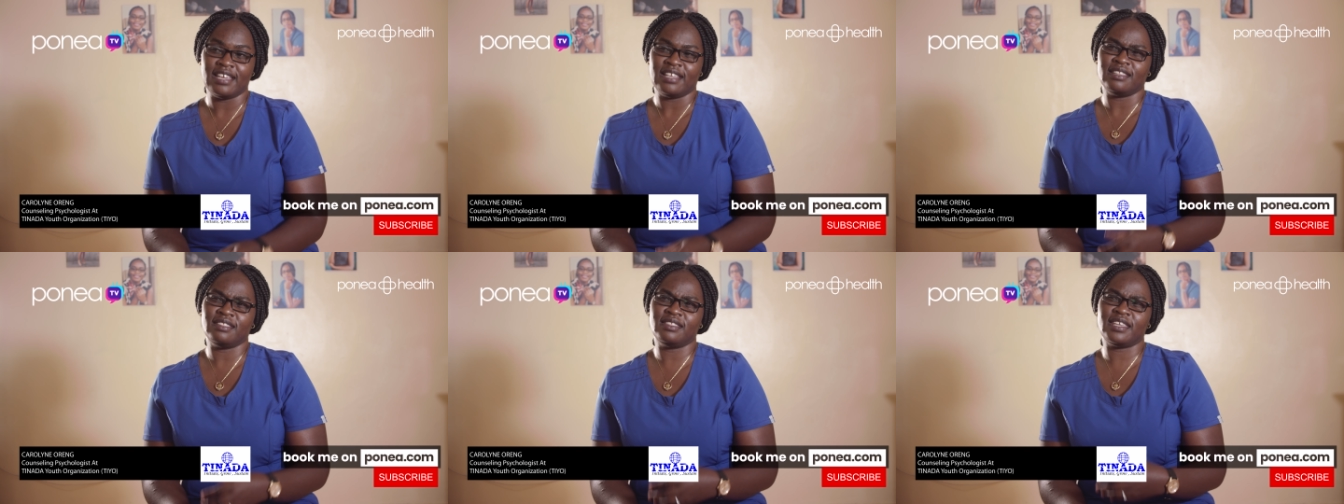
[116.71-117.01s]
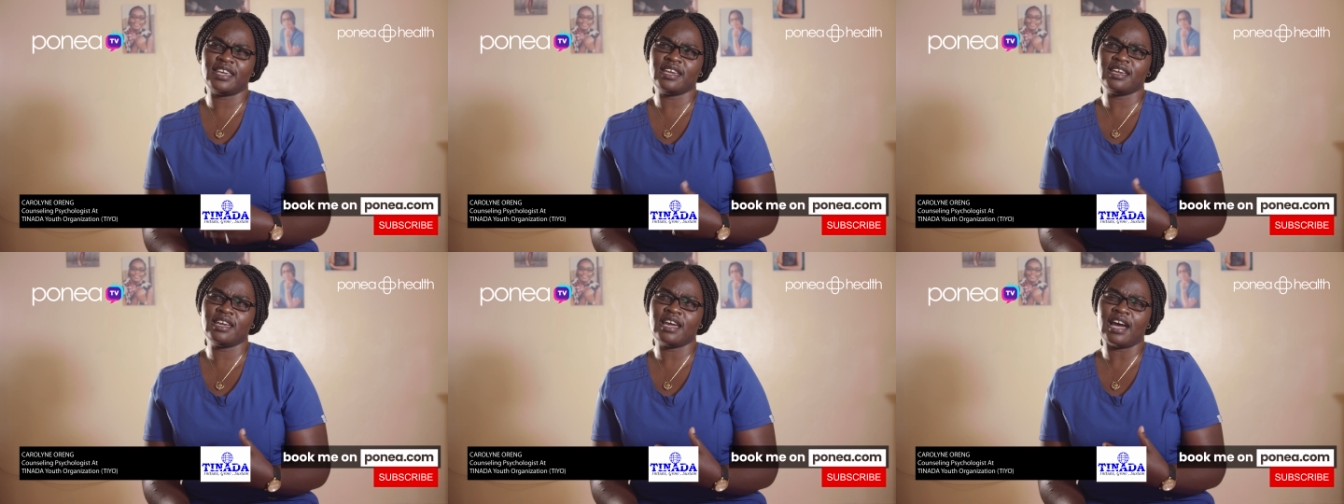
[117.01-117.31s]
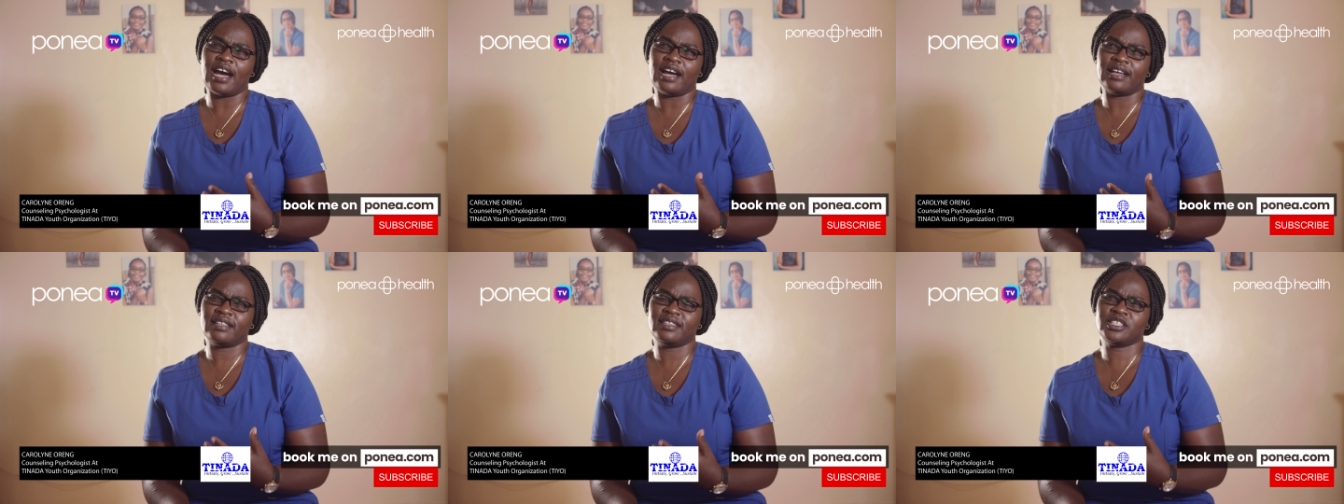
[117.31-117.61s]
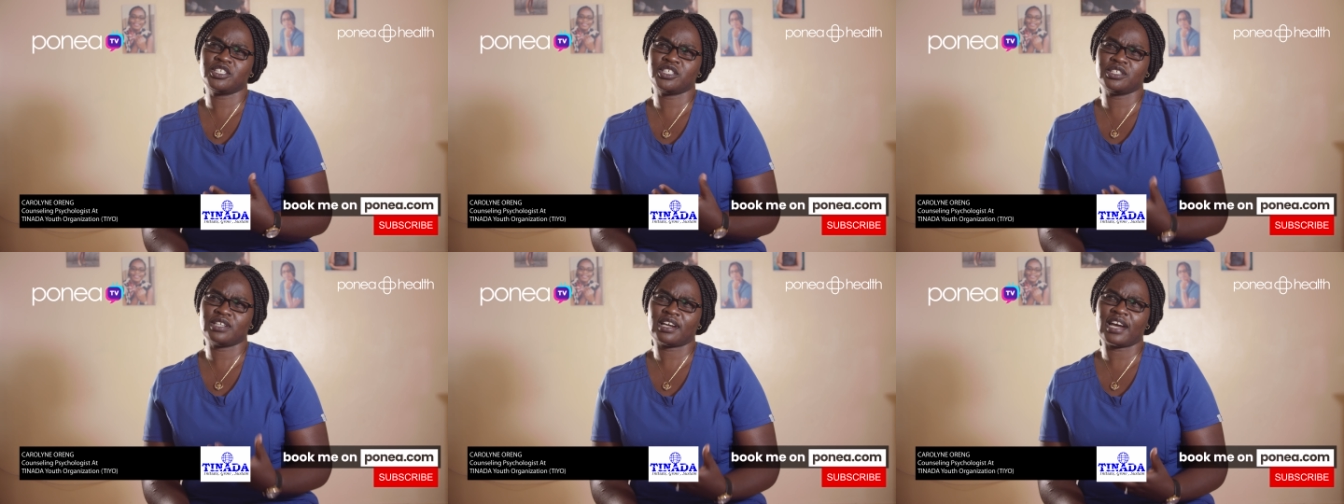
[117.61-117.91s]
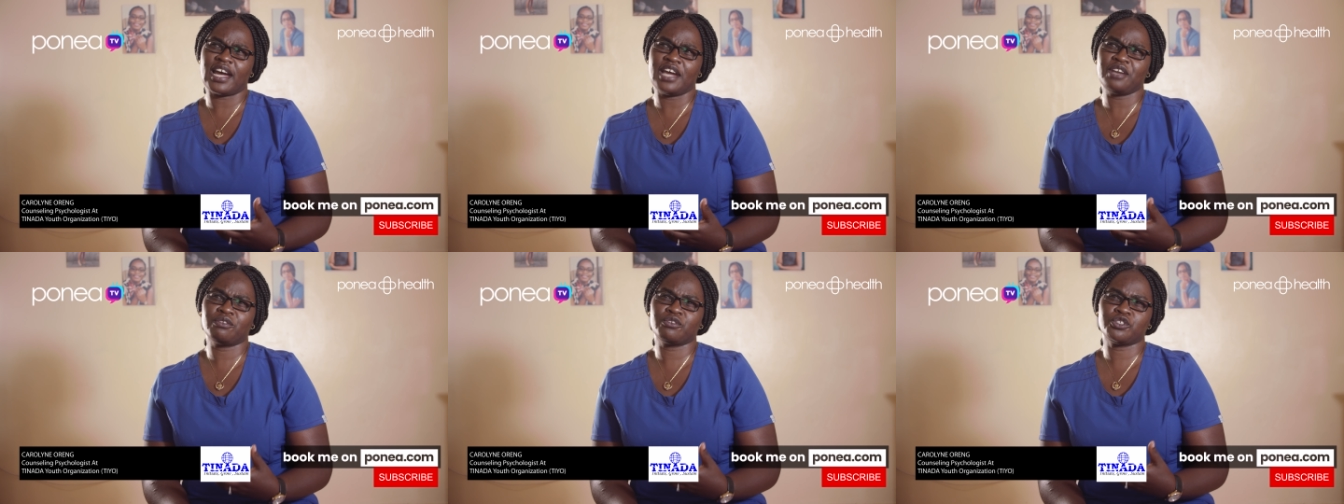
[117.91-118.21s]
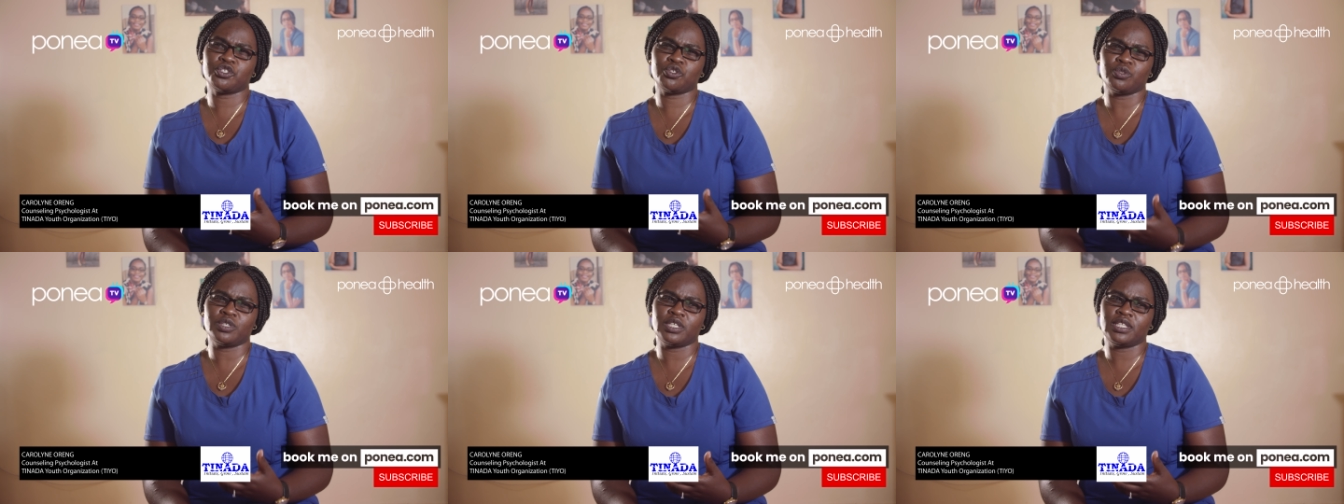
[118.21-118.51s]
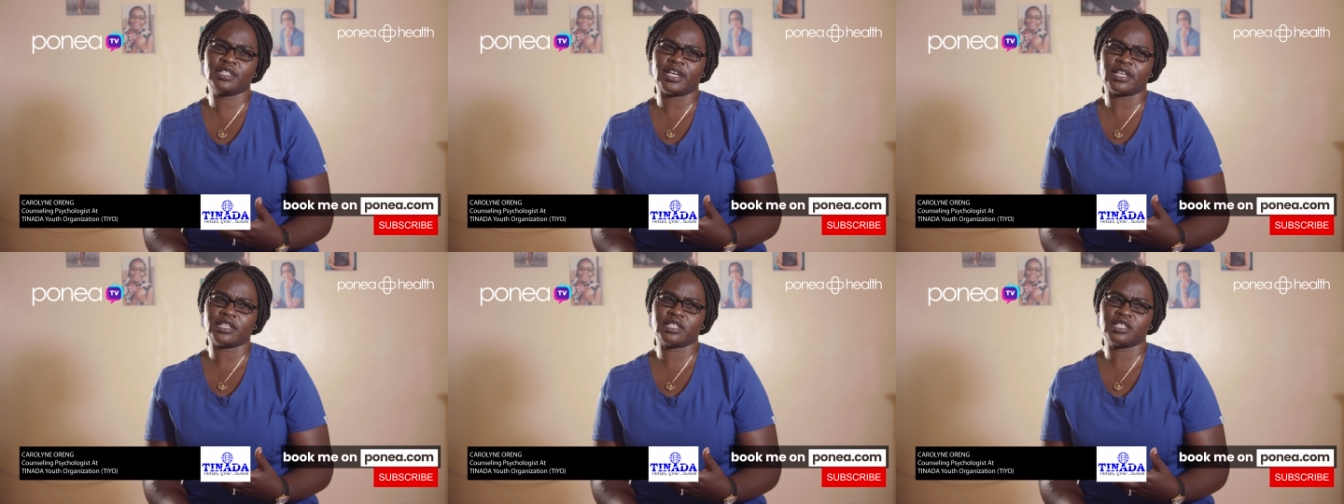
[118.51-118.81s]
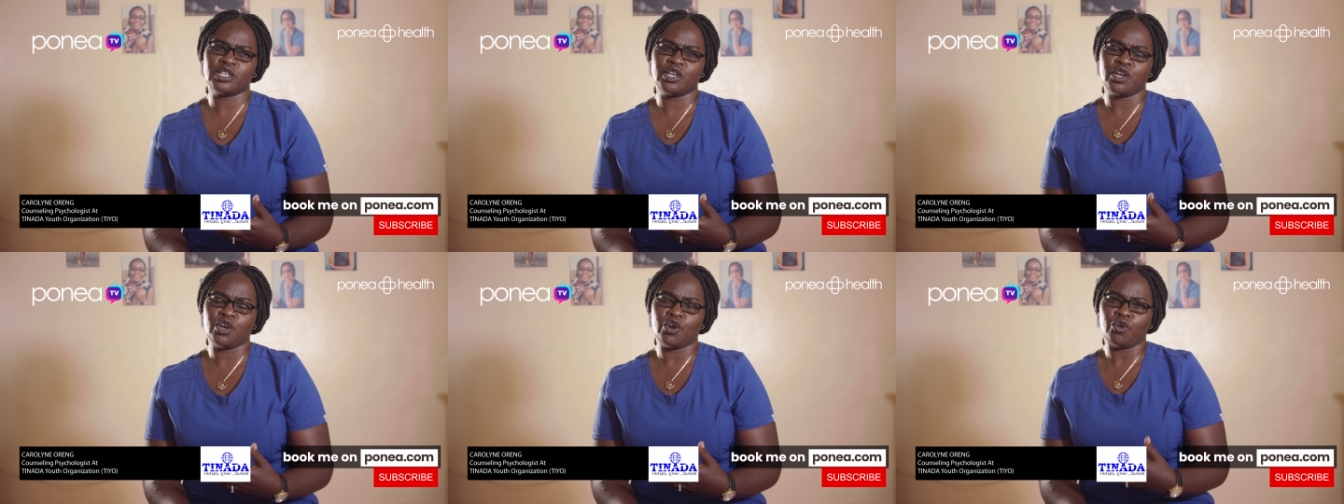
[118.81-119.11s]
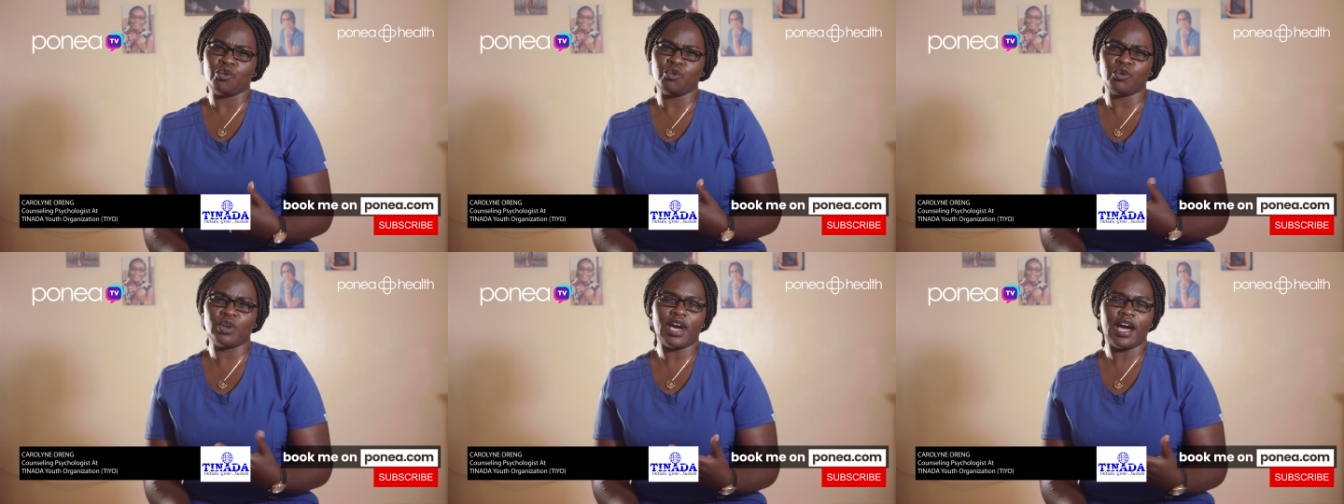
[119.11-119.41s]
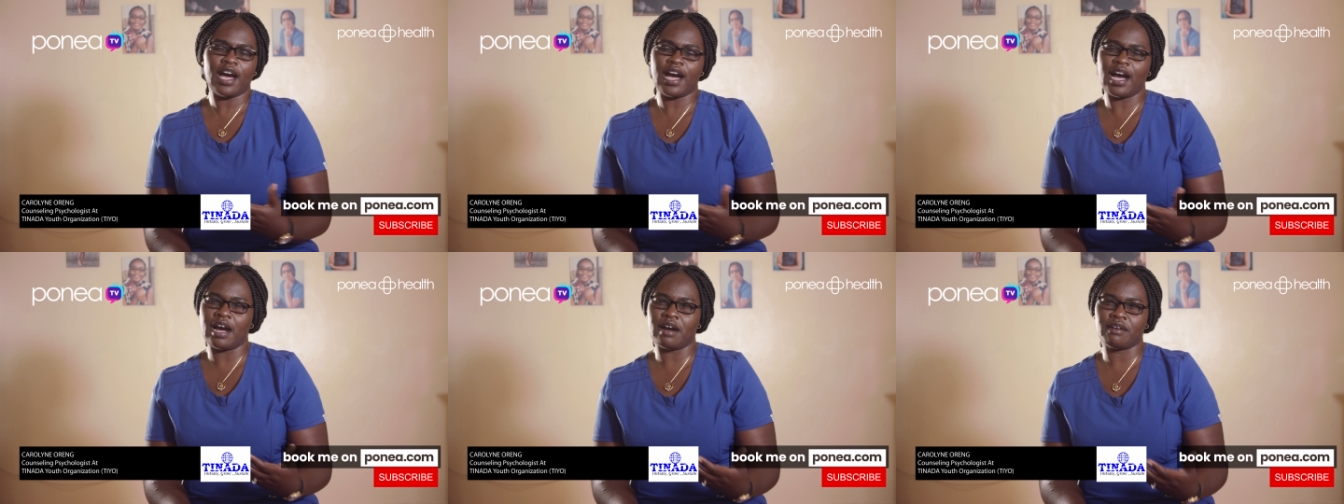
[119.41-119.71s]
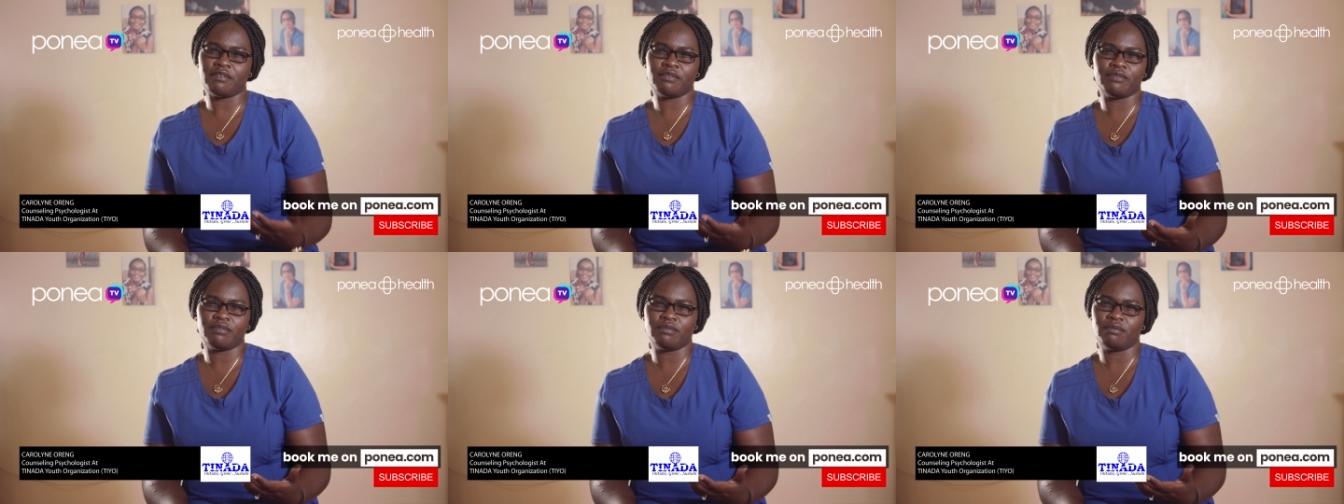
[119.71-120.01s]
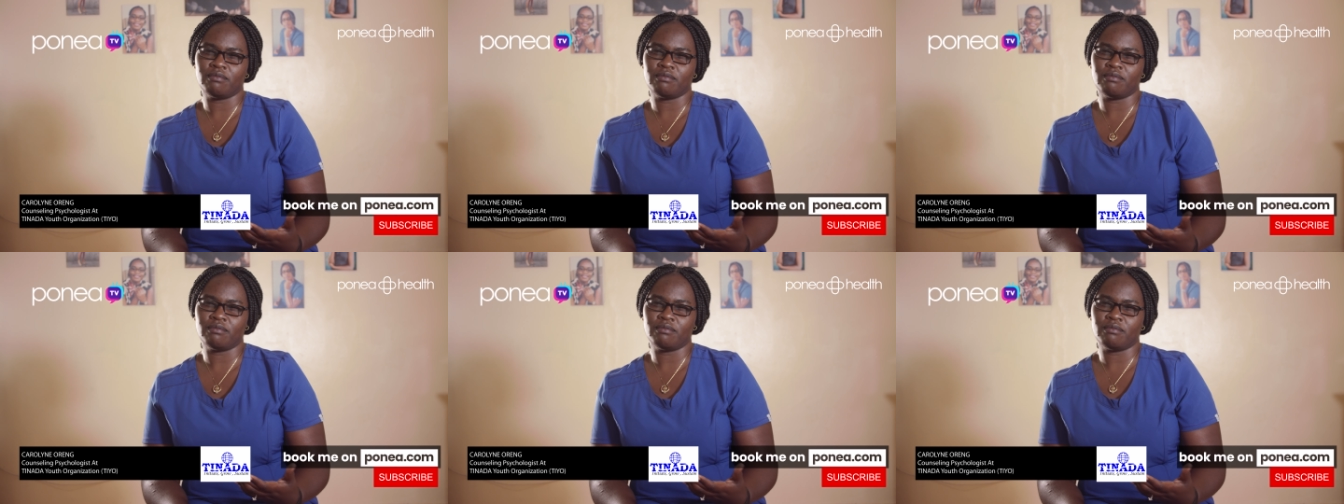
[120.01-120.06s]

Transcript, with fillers: They are the kind of children that will have